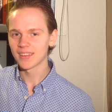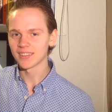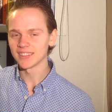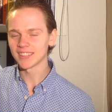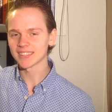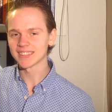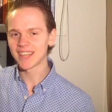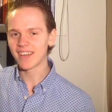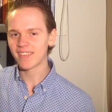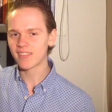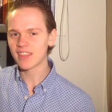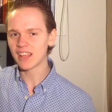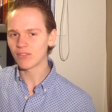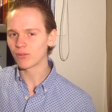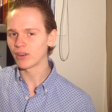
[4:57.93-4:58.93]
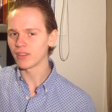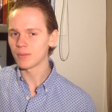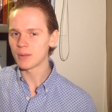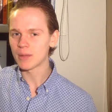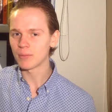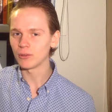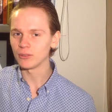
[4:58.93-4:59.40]
does nice things for other
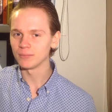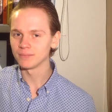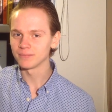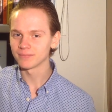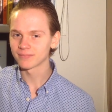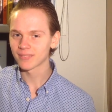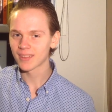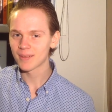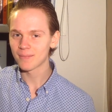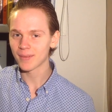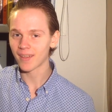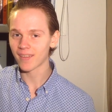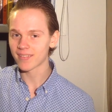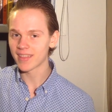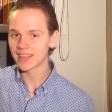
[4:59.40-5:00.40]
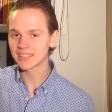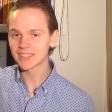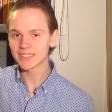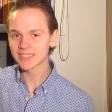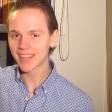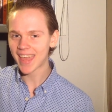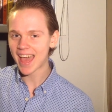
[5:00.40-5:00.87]
people, because that
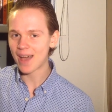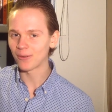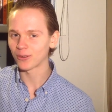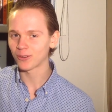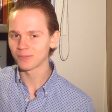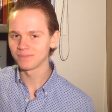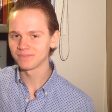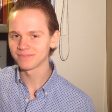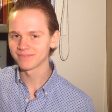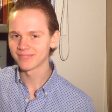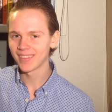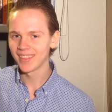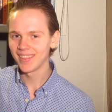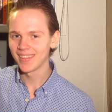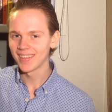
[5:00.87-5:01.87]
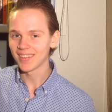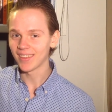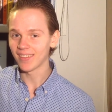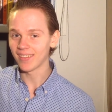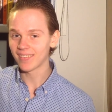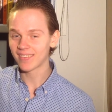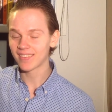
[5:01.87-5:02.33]
doesn't count.
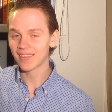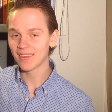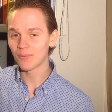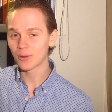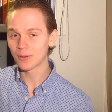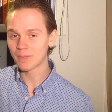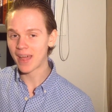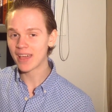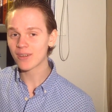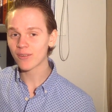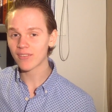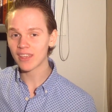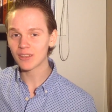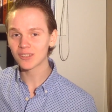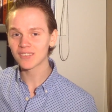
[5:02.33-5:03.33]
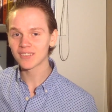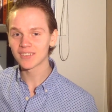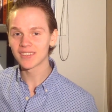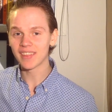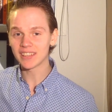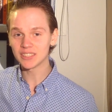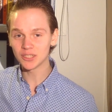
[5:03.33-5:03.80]
is what matters is
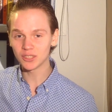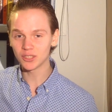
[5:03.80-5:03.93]
that you